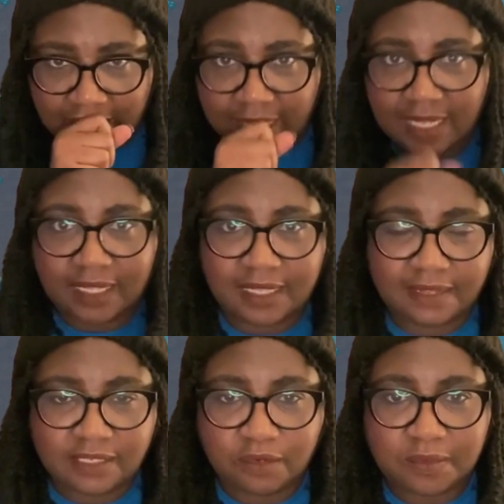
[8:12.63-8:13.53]
He
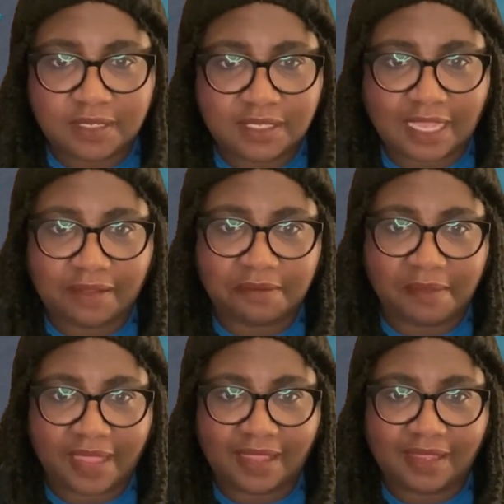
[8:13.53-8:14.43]
lives in the woods out in
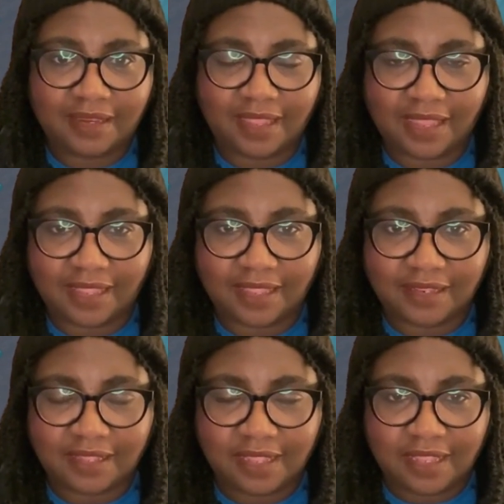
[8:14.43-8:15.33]
Maine,
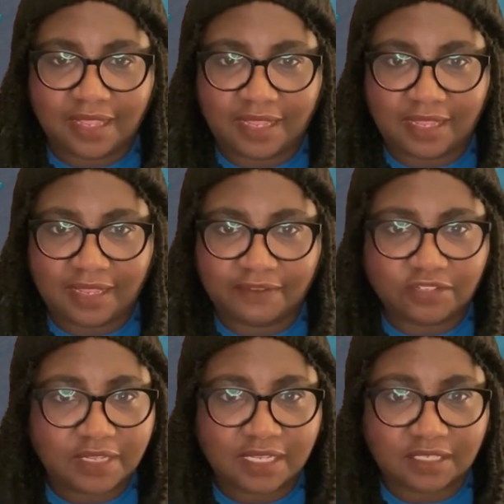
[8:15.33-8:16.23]
and he
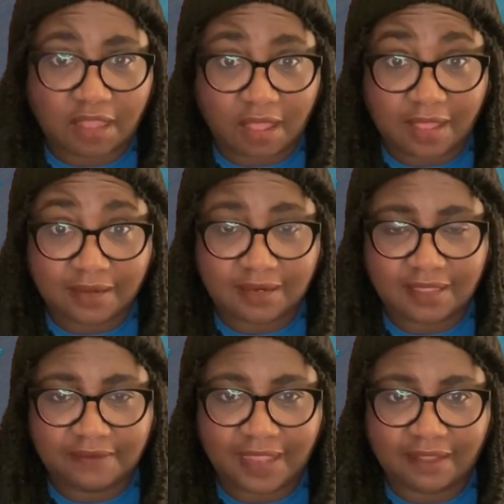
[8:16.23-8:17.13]
eventually gets caught
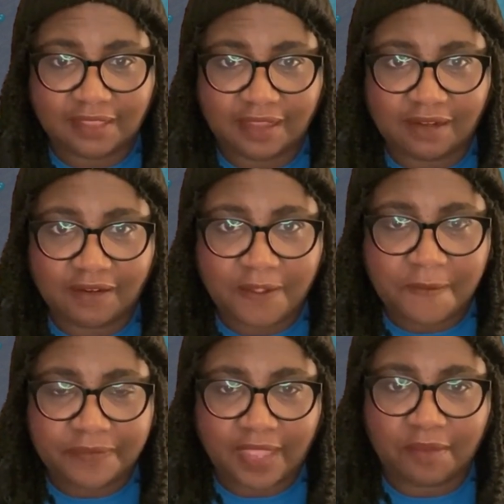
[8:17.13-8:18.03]
living out there,
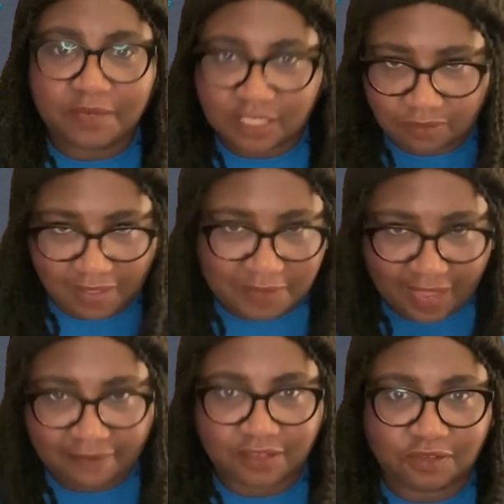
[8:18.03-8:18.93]
which is why we
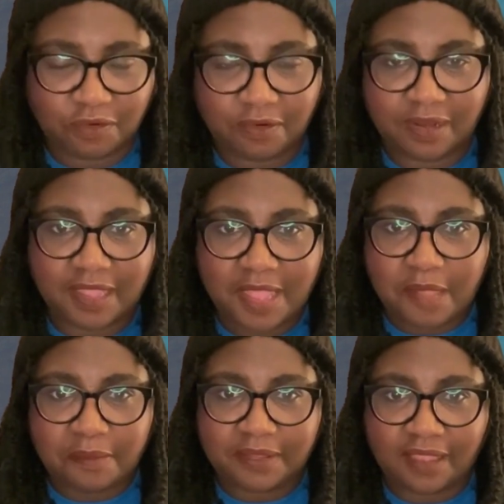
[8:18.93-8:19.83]
have this story.
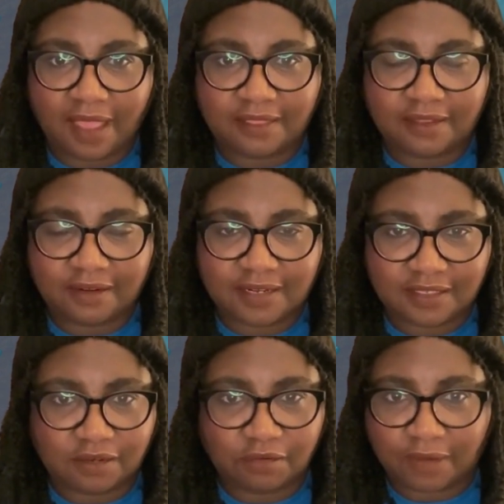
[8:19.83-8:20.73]
But the author does
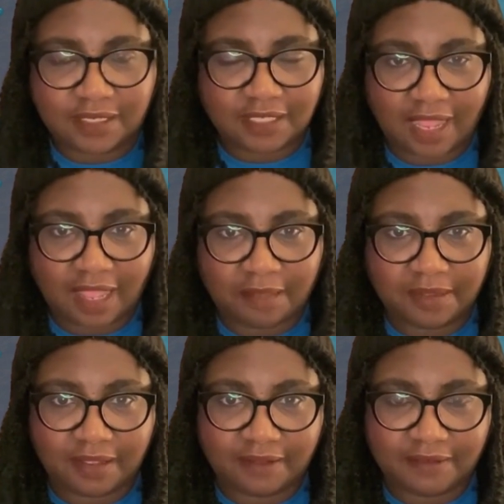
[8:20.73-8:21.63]
a great job
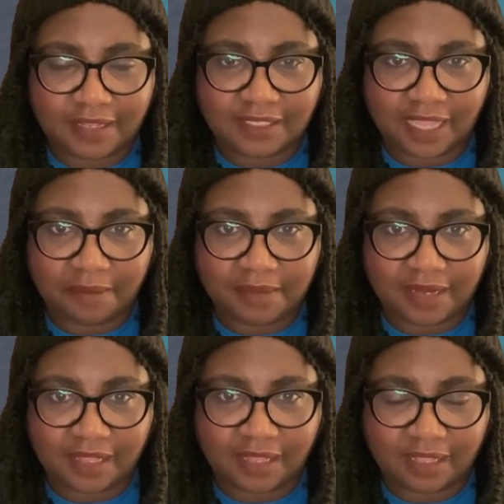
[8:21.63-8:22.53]
of
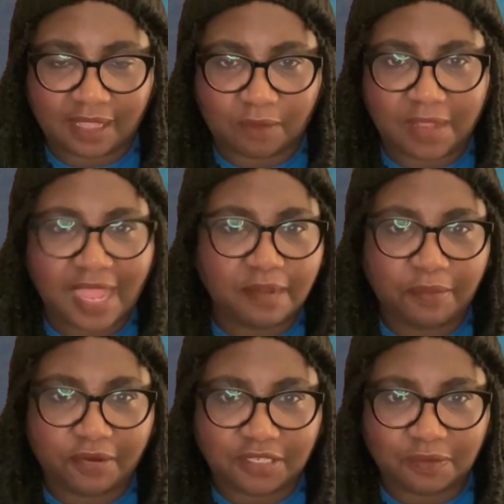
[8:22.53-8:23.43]
examining like what kind of
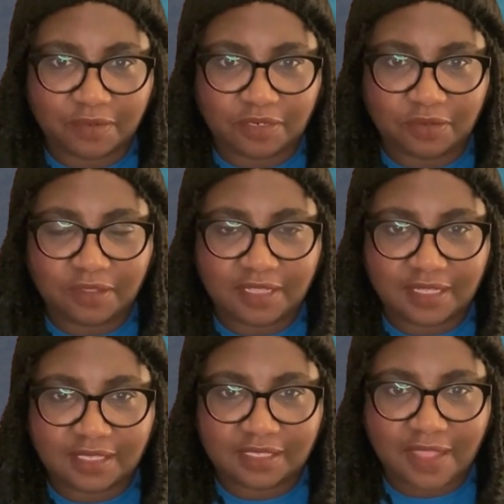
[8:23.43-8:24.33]
person would do
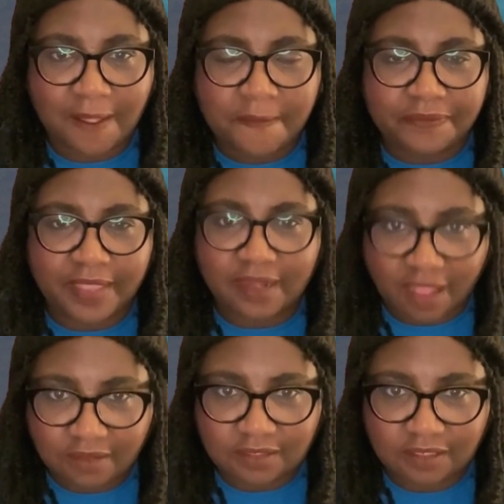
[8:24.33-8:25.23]
this, and
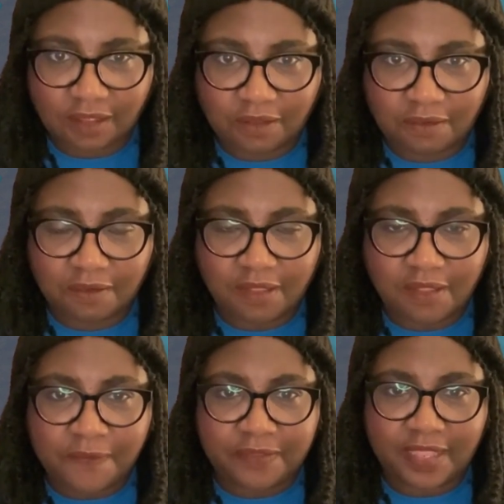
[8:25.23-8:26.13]
also
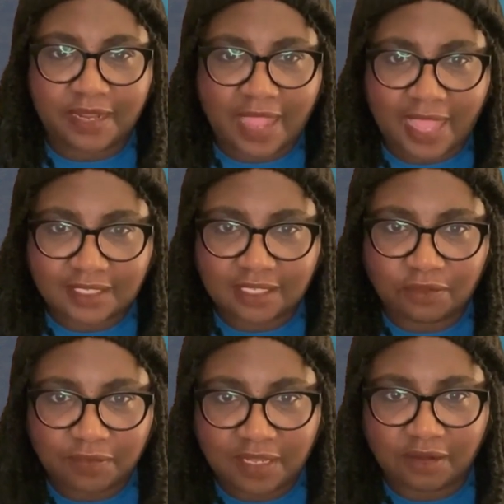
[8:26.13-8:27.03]
it asks the
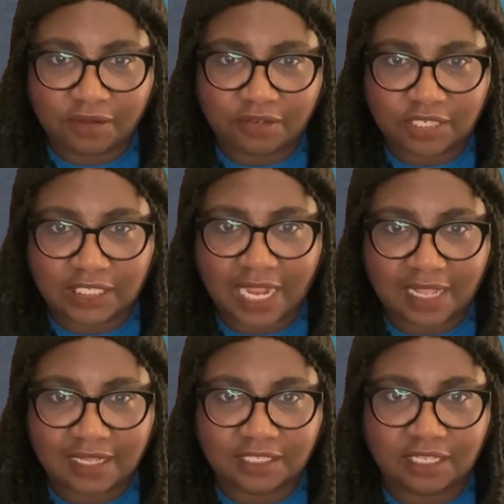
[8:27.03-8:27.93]
reader to
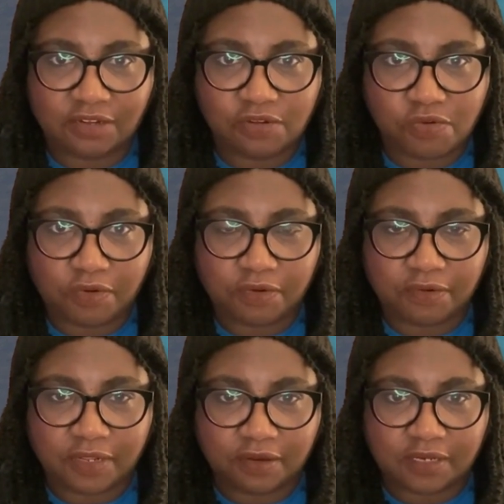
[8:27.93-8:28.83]
challenge
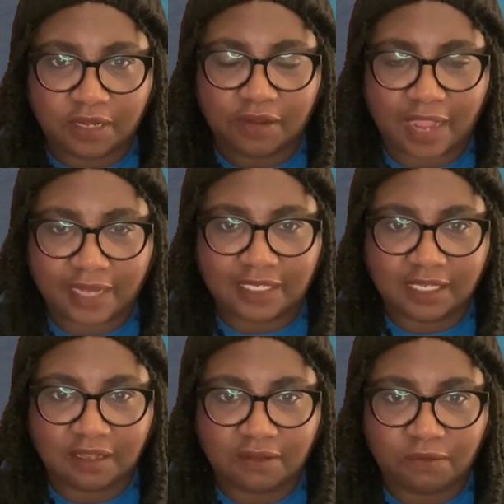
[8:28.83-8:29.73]
their
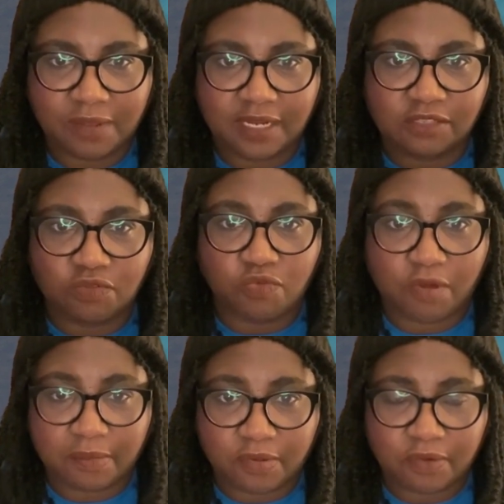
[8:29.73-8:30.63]
idea of what is
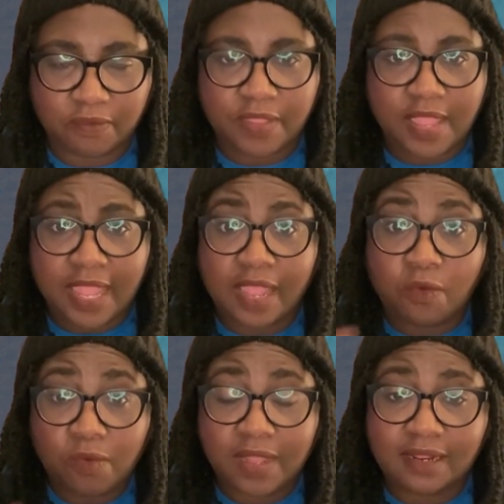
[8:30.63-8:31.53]
normal
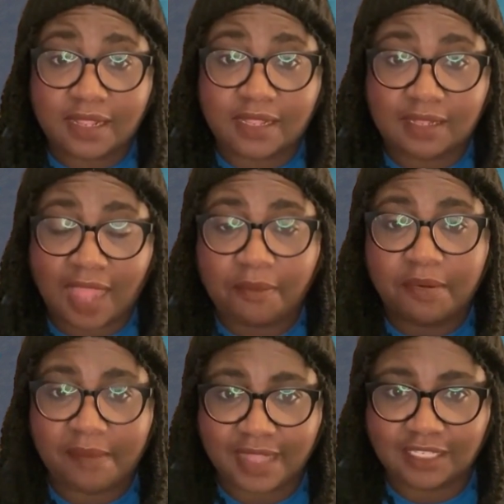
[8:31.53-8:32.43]
and what
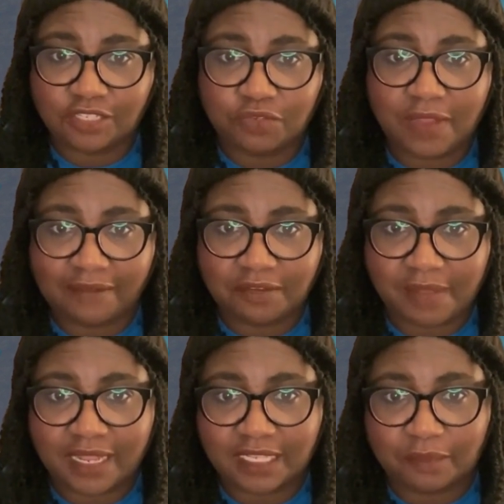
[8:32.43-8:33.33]
compromises you have to
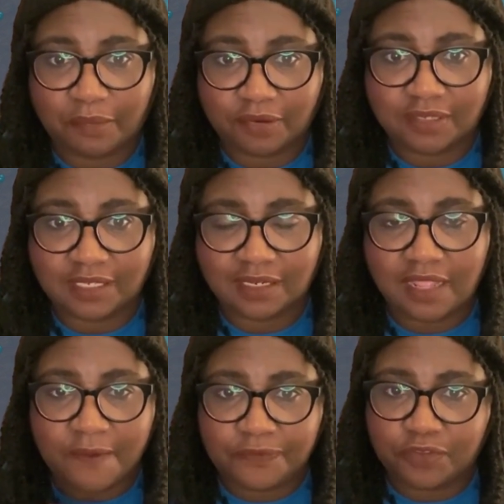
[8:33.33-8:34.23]
make as a person
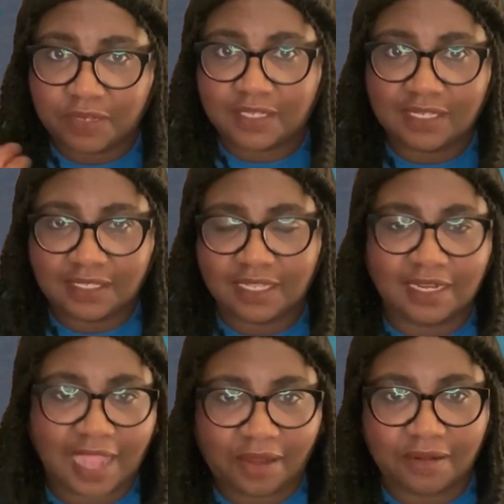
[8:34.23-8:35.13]
to exist in
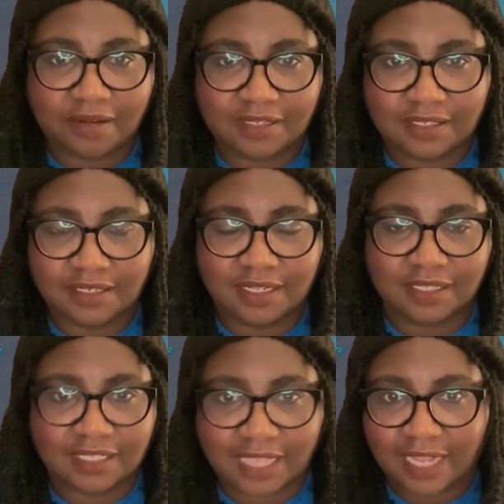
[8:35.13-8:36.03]
the
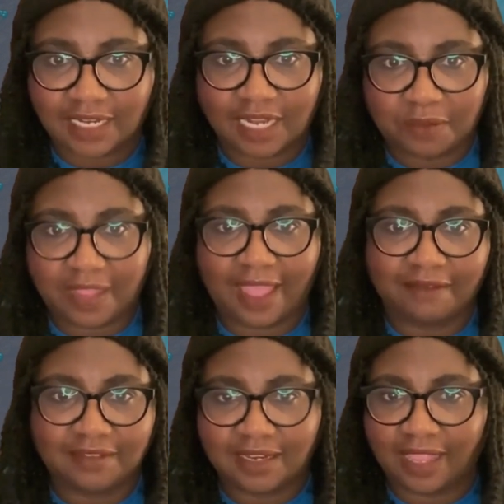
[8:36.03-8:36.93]
society that we
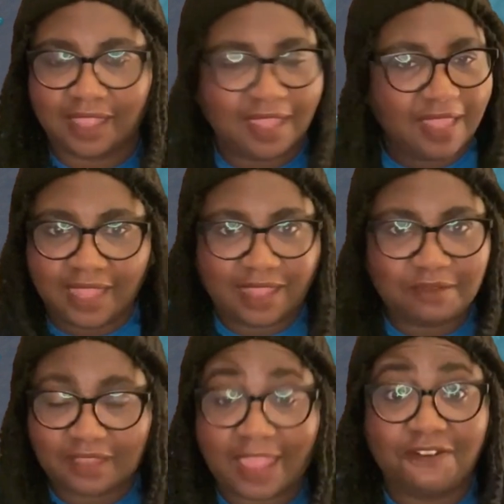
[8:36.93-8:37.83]
have today. It
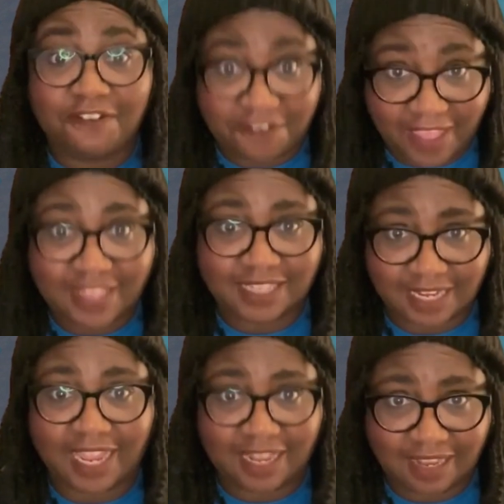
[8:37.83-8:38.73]
was a
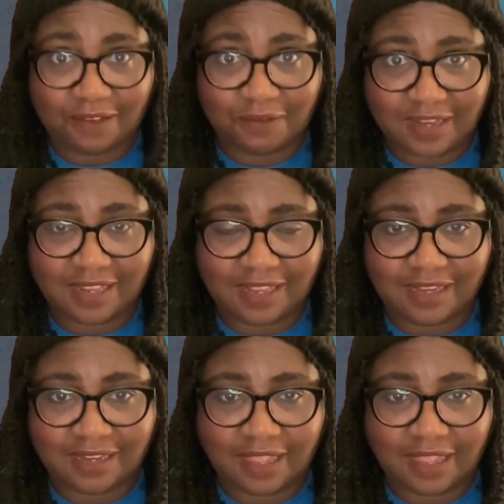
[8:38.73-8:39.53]
fascinating read.